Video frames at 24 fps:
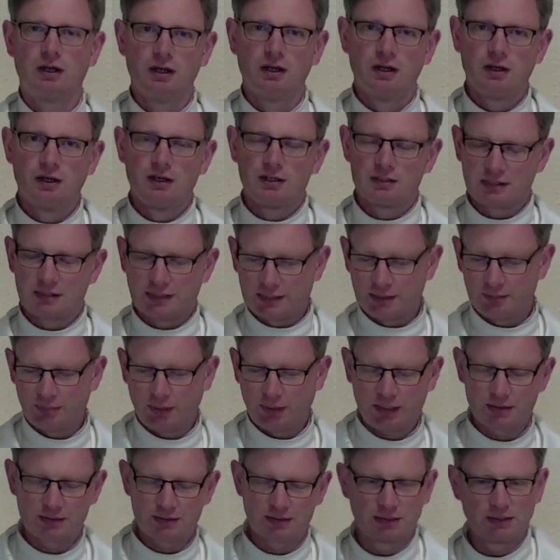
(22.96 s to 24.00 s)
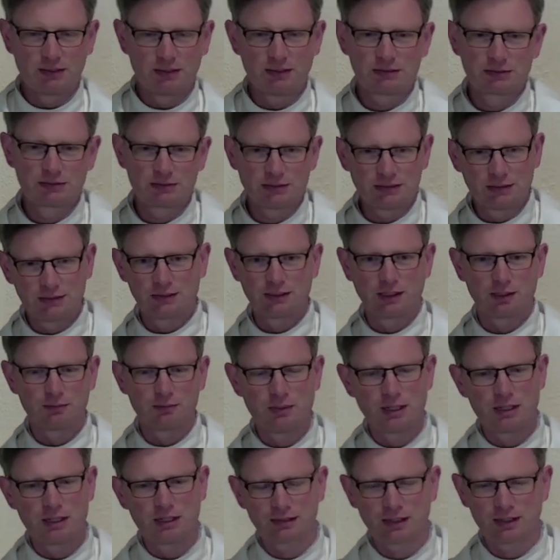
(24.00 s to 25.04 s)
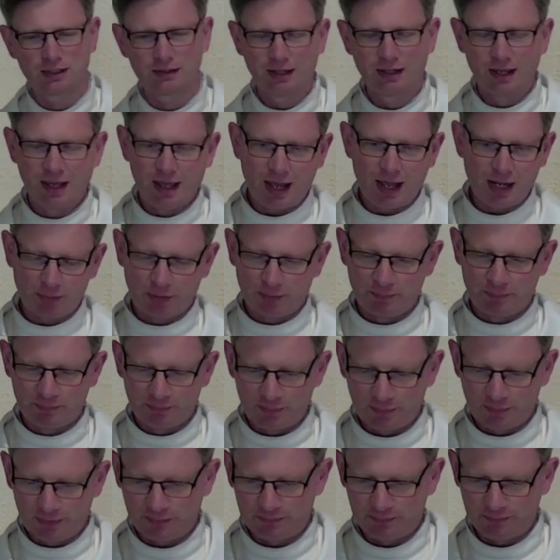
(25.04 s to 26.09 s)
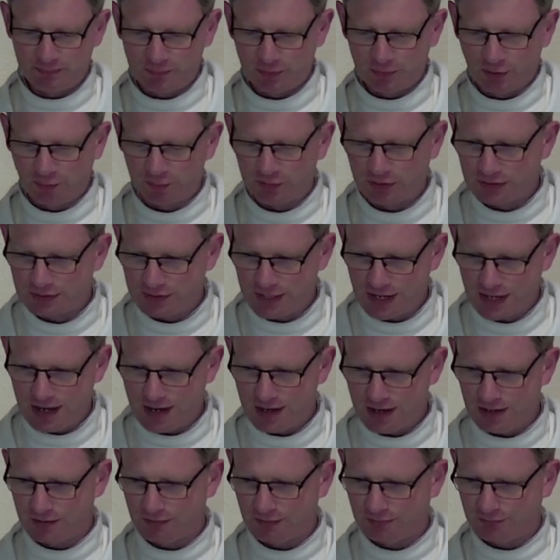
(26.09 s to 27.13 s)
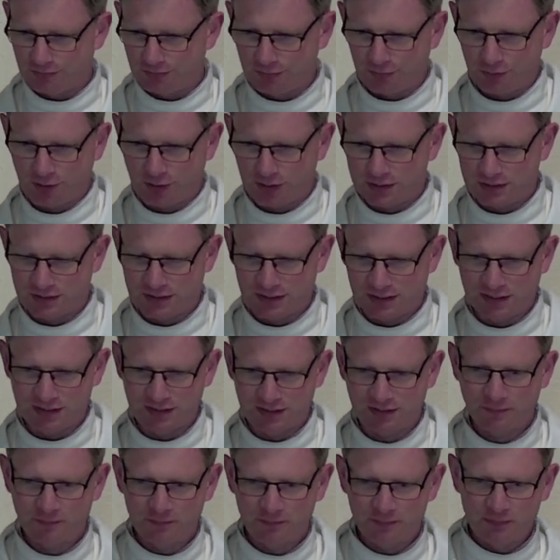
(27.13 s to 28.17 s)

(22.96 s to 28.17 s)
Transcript: cycle back to, to Clonmel and that. Anyway, lovely day, great to see it.